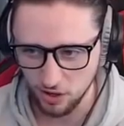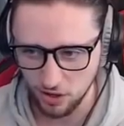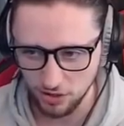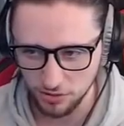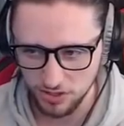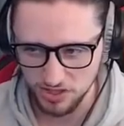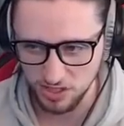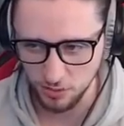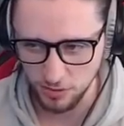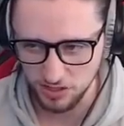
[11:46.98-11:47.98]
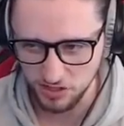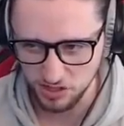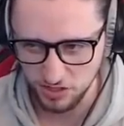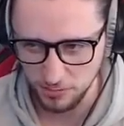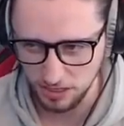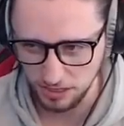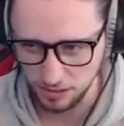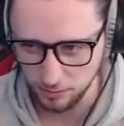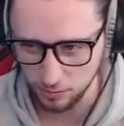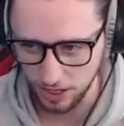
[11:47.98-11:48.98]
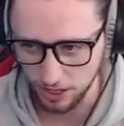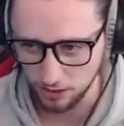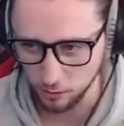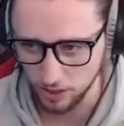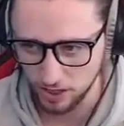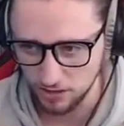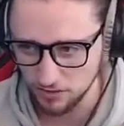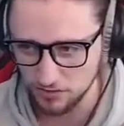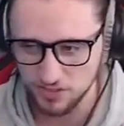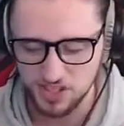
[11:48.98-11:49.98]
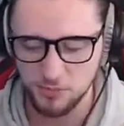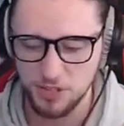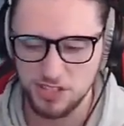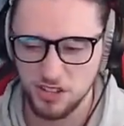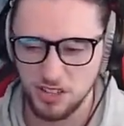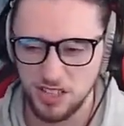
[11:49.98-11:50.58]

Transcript: hot, your instinct would be to just immediately pull your hand away. For some reason, I